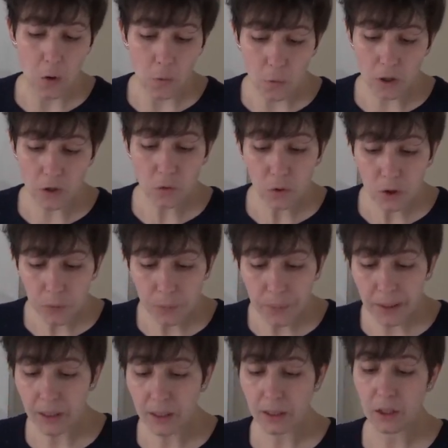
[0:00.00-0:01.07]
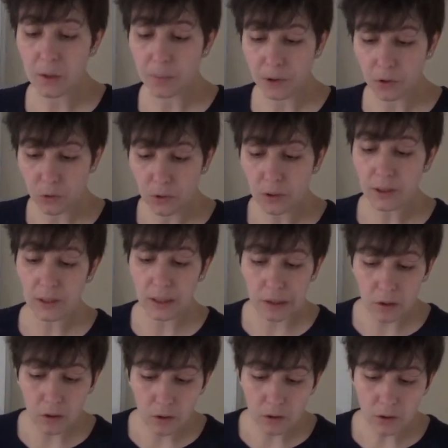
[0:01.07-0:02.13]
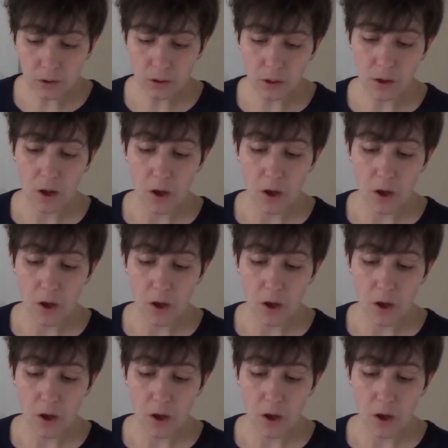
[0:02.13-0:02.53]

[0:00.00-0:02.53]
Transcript: what could be the opportunity cost